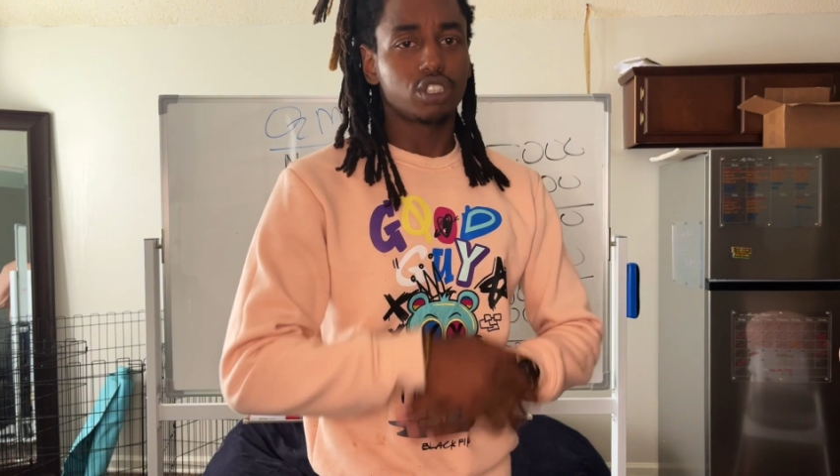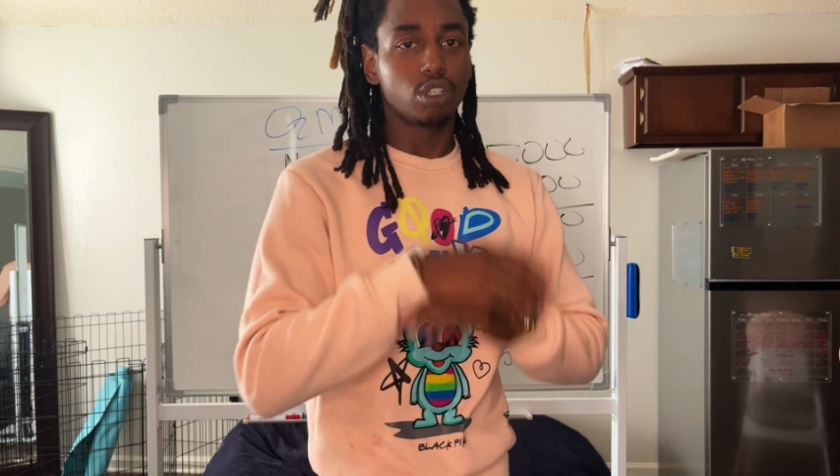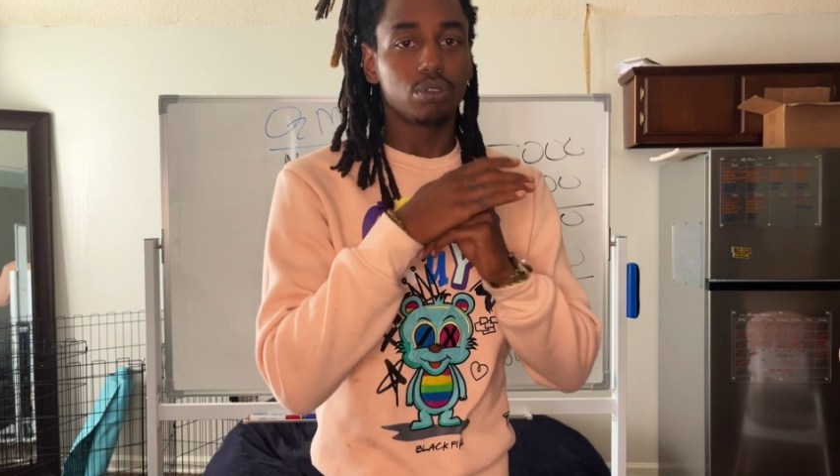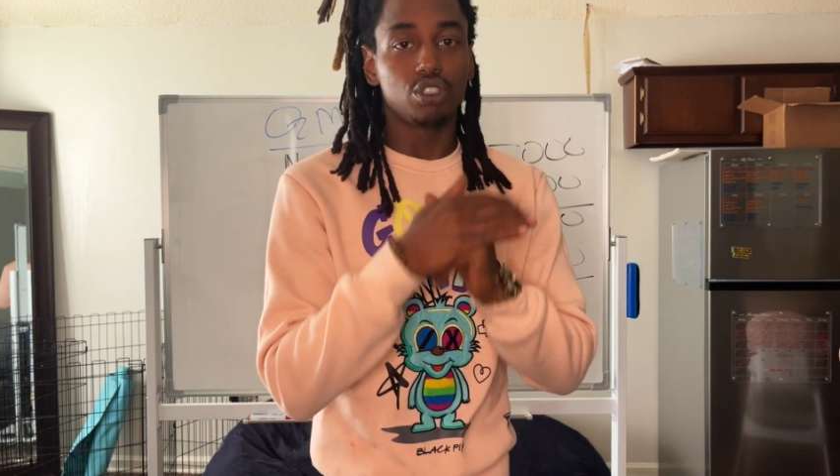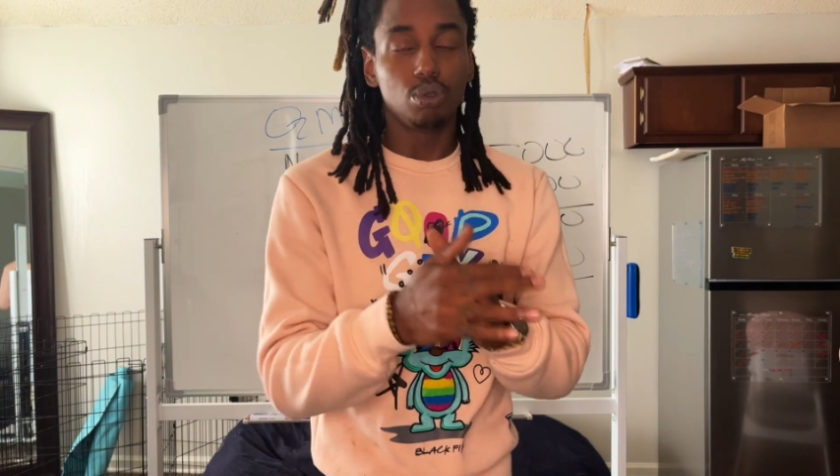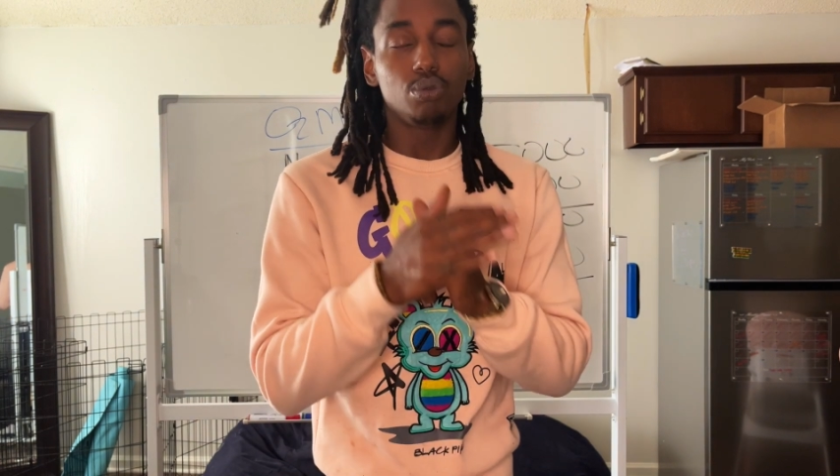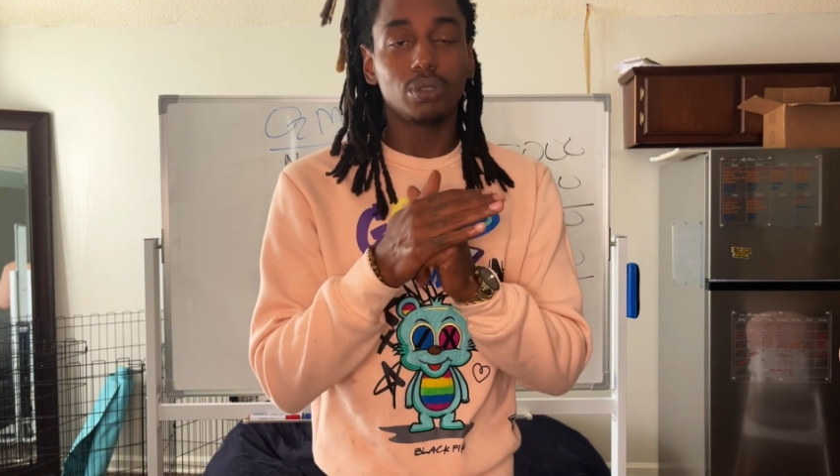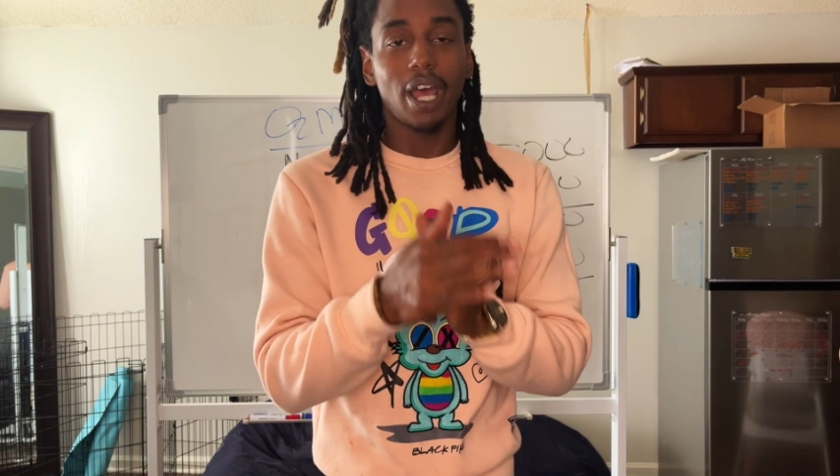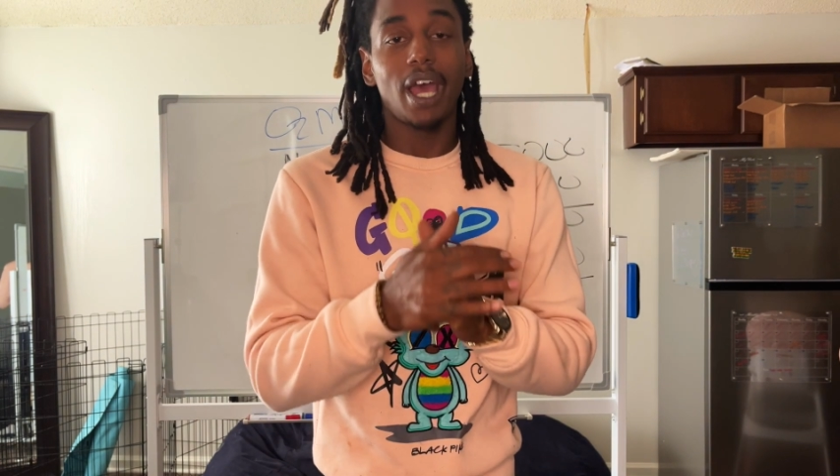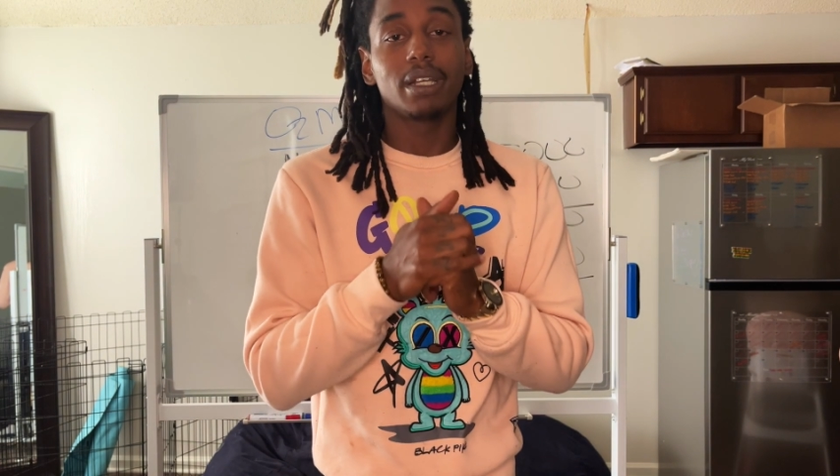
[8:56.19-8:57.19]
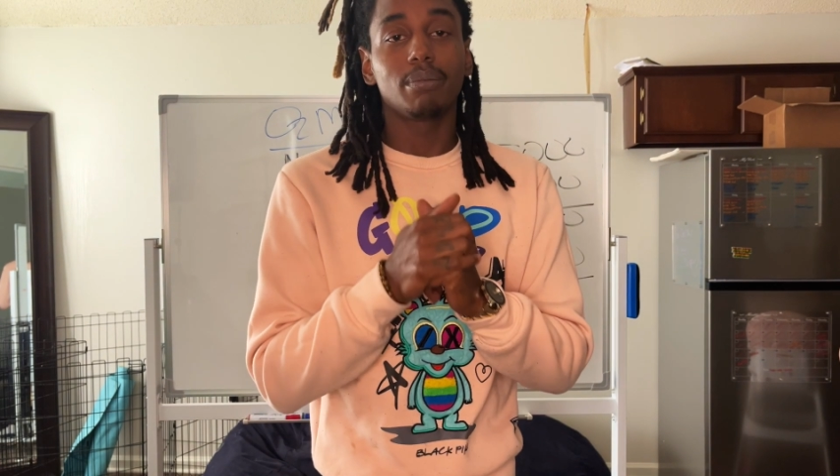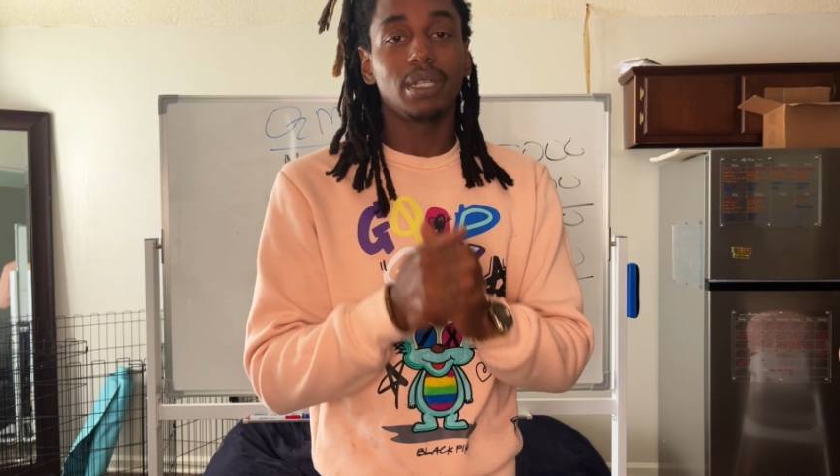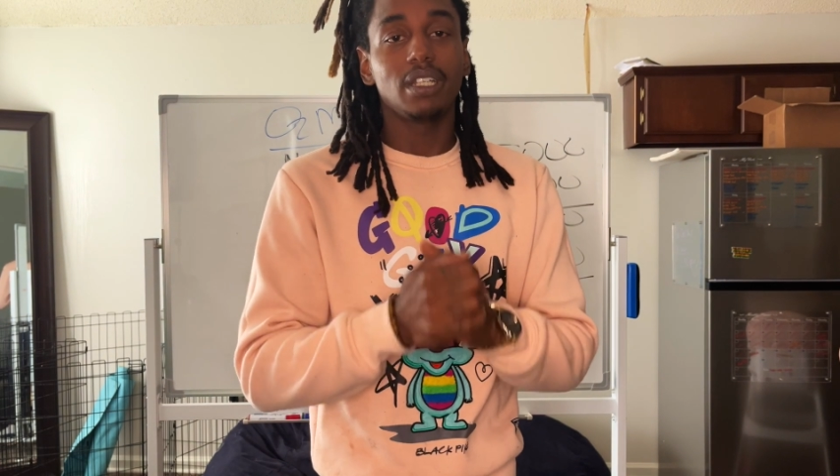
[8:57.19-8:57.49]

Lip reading: So do not be